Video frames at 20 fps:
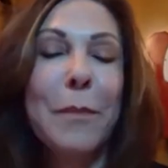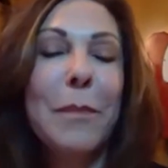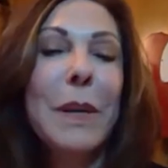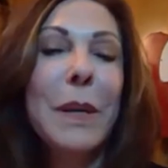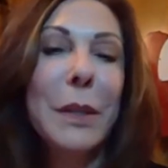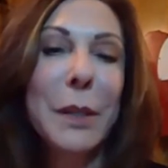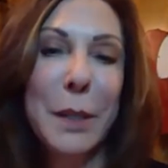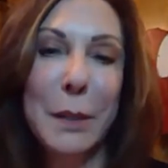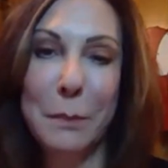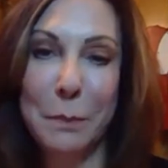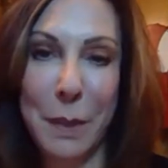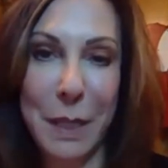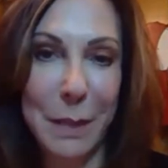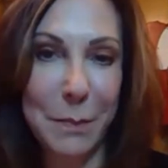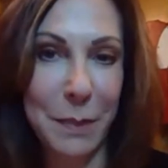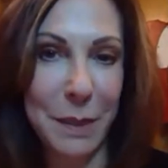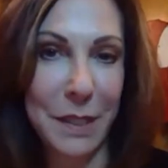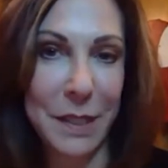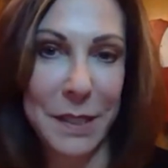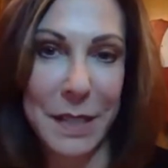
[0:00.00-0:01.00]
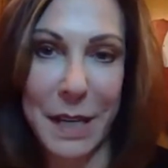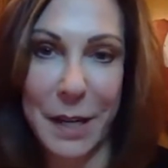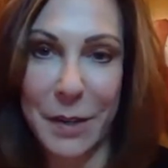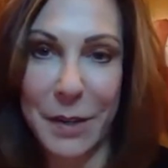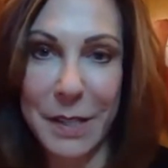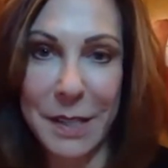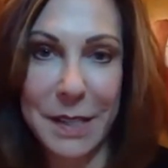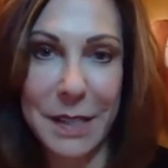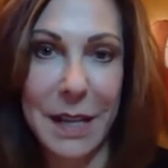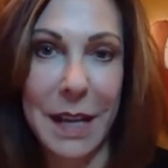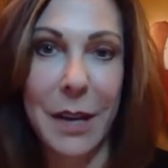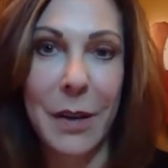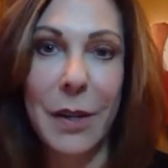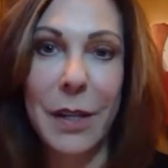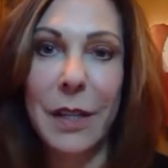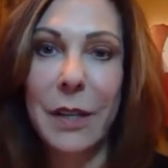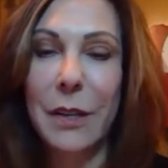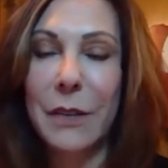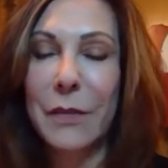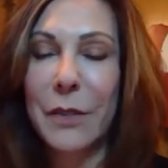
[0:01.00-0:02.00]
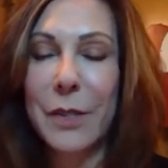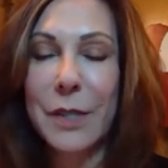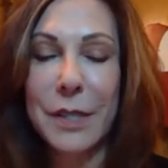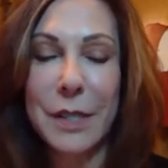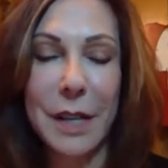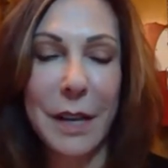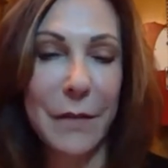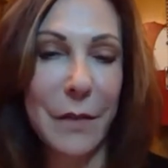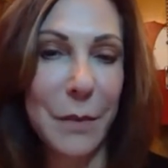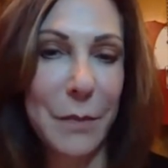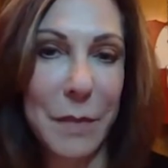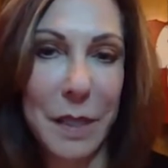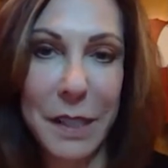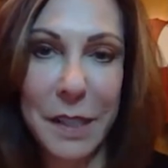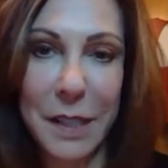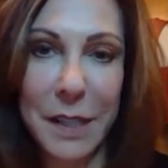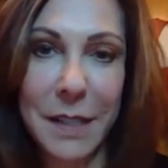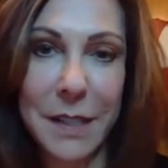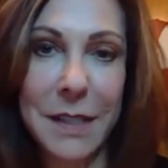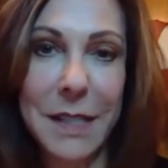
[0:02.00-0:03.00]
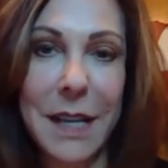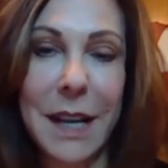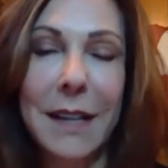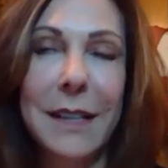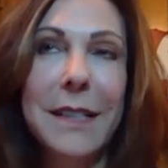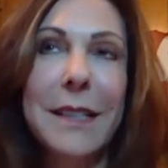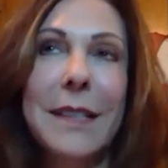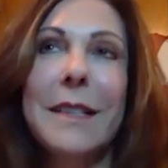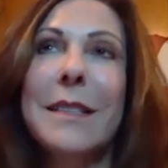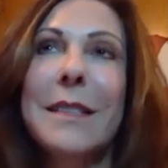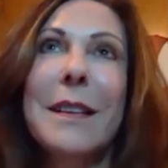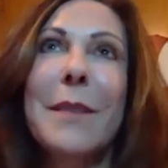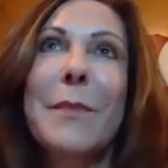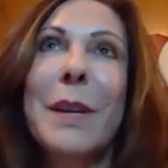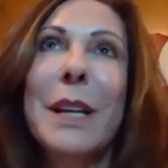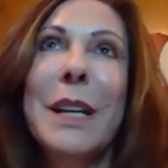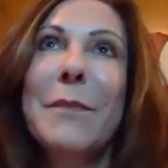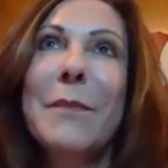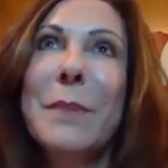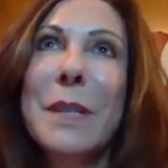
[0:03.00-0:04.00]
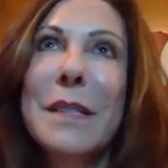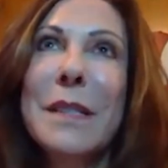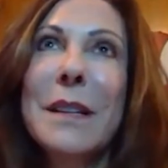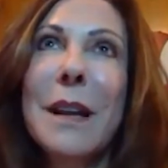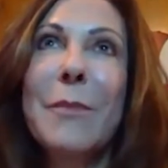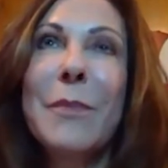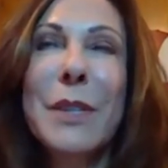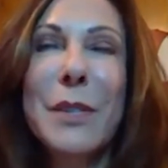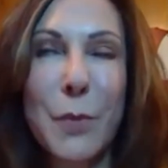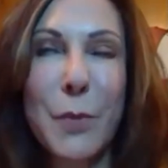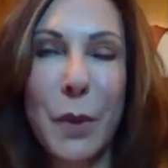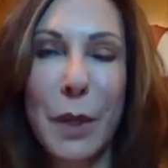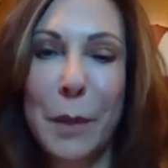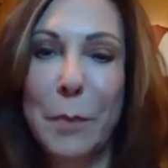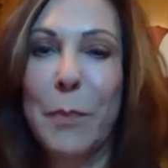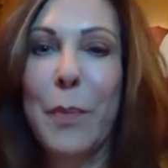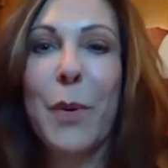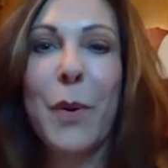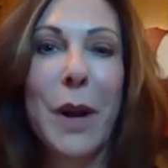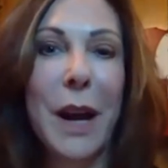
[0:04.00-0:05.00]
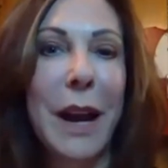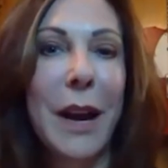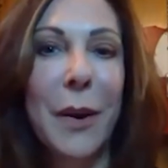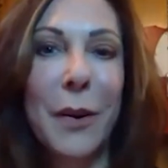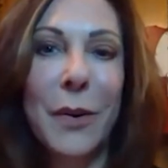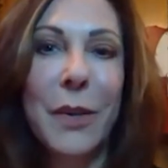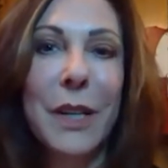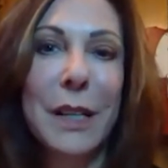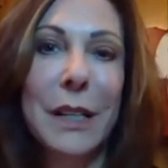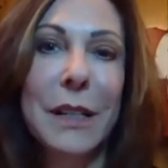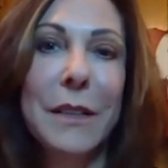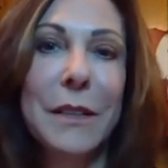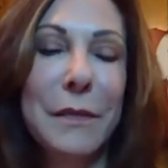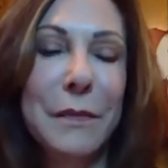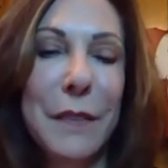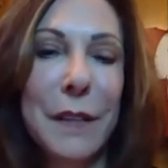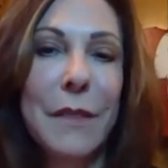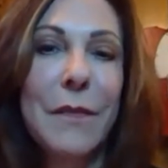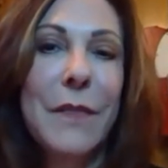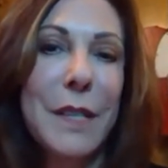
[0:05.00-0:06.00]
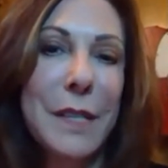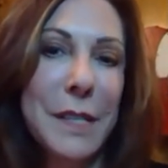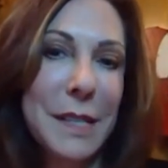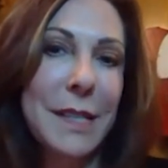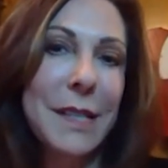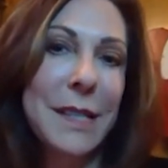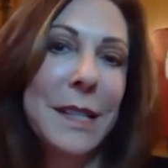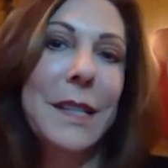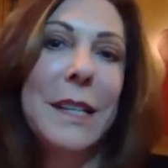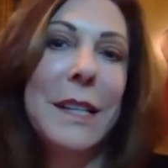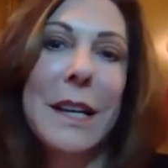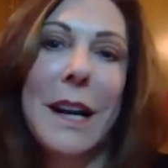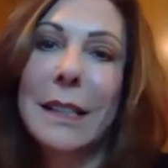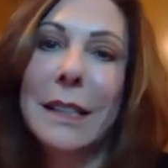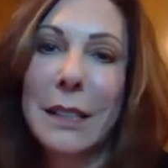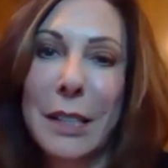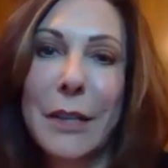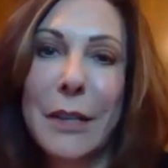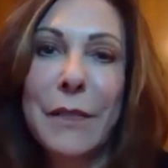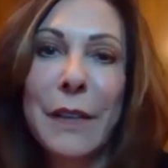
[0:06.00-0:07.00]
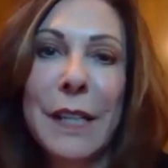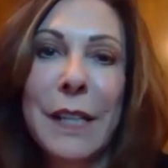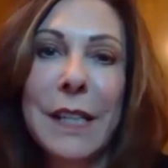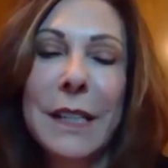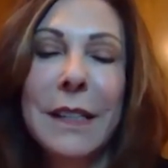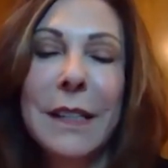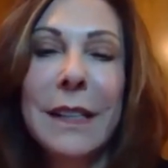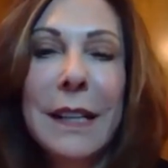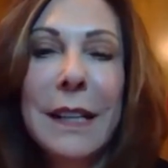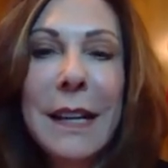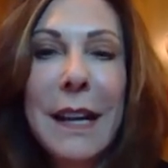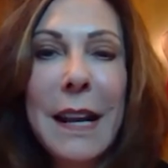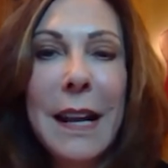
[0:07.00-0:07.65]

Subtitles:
a million people in Harris County, over 7 million in Texas. I mean, I'm just really proud of this city I live in.